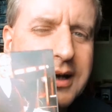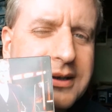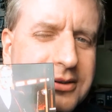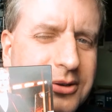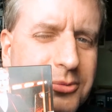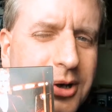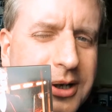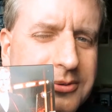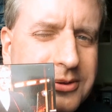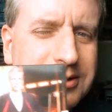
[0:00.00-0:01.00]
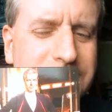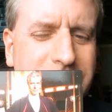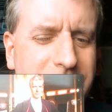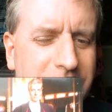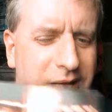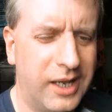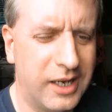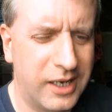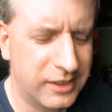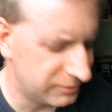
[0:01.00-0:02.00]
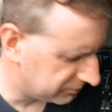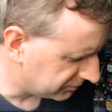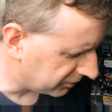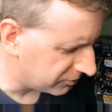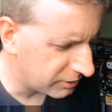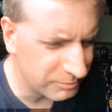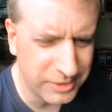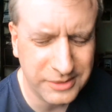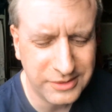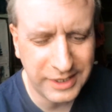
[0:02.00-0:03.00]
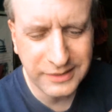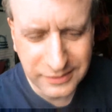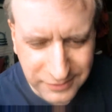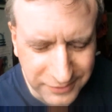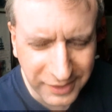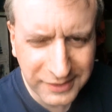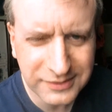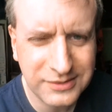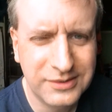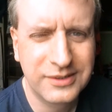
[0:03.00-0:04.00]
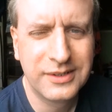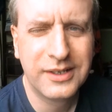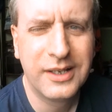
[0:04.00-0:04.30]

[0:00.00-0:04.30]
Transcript: and this had arrived. Uh, so I'm going to edit to that